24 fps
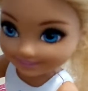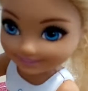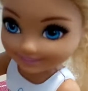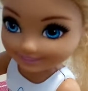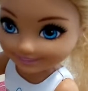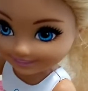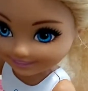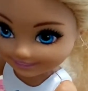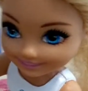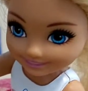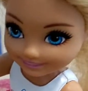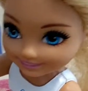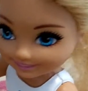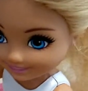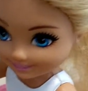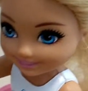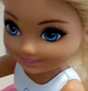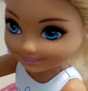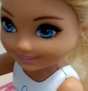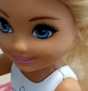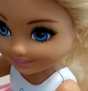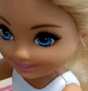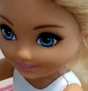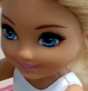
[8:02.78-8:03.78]
plus
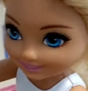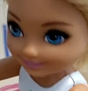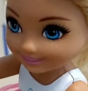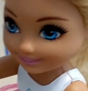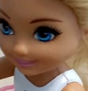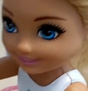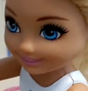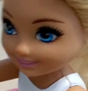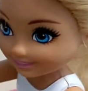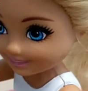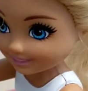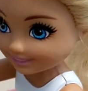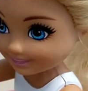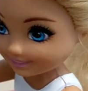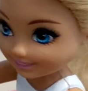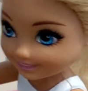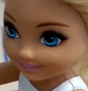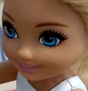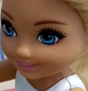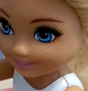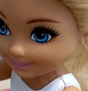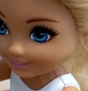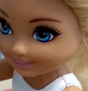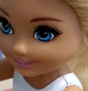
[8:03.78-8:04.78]
three equals four.